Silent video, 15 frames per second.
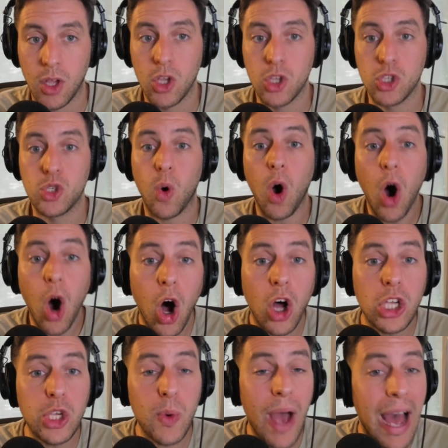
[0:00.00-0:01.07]
So all
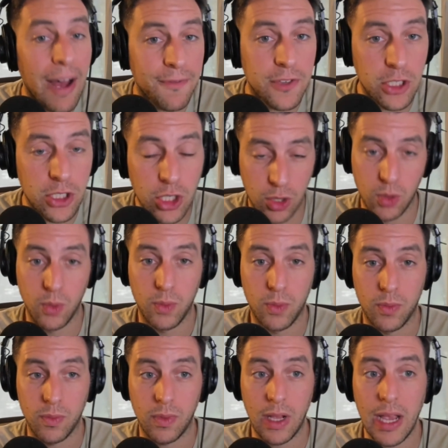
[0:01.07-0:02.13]
you have to do
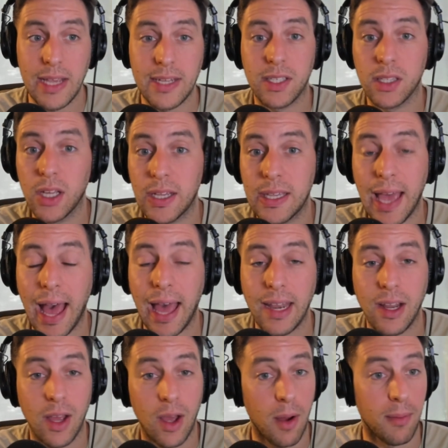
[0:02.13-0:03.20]
is look at
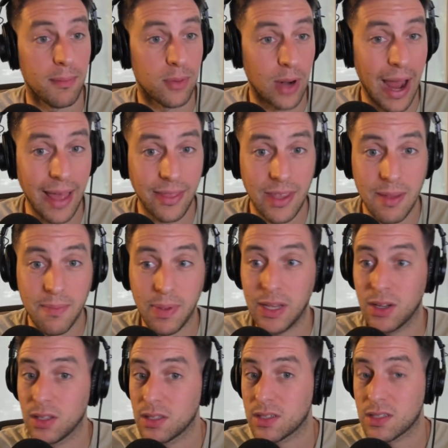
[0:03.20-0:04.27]
Bradley
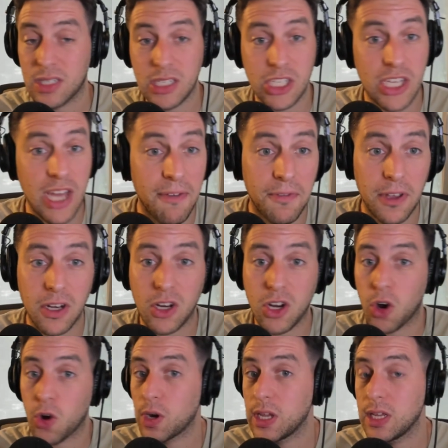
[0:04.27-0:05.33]
Beal, Stephen
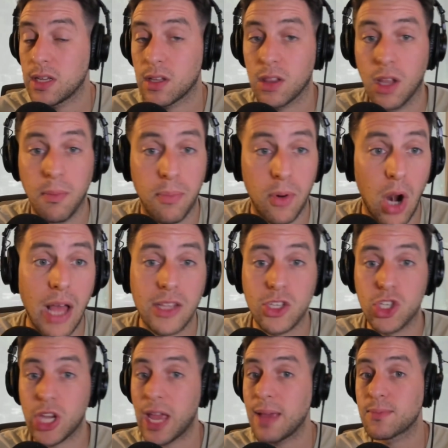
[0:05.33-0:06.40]
Curry, LeBron
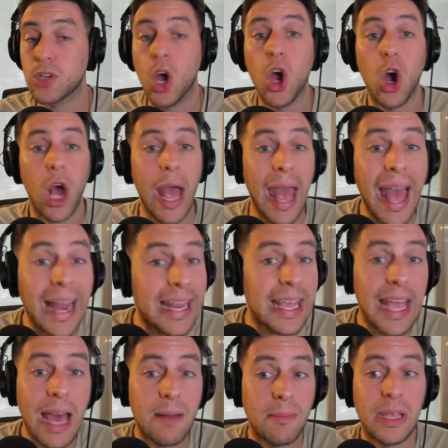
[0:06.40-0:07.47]
James, any
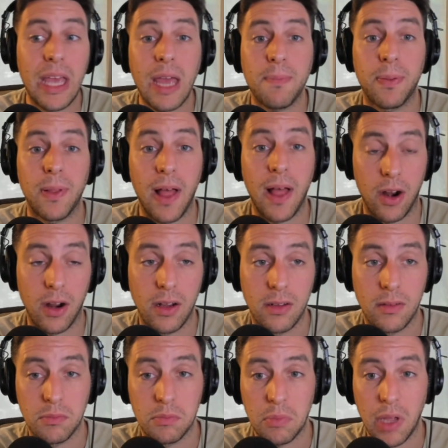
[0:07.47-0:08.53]
NBA player,
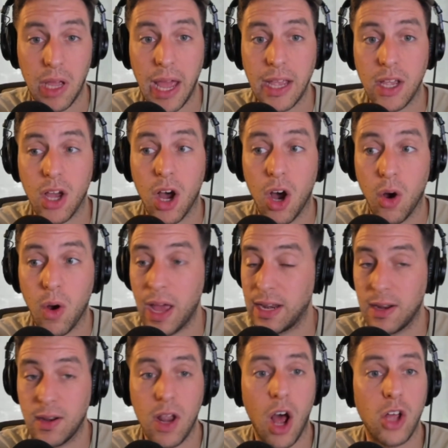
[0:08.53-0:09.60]
and go and
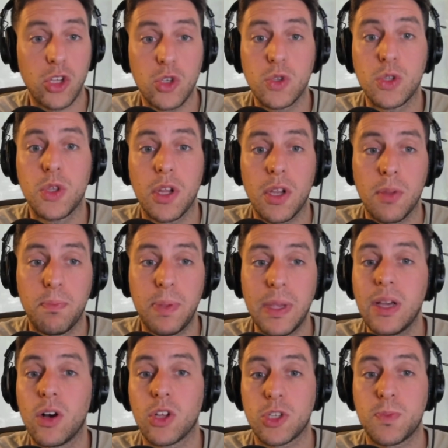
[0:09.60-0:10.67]
it, I'll use the
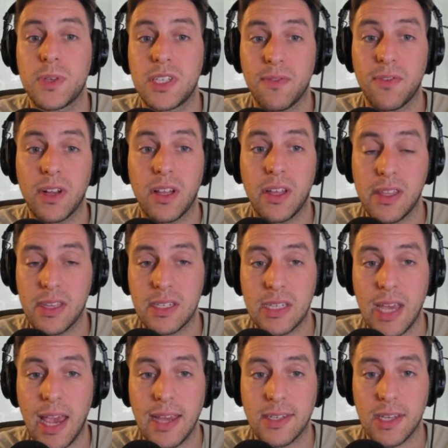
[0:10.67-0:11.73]
Beal specifically in this
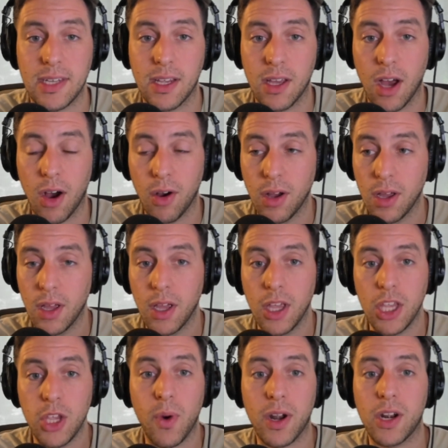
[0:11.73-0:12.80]
case and go.
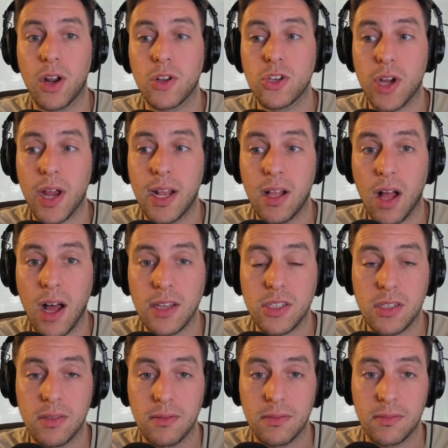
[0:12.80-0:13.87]
You want to no trade clause?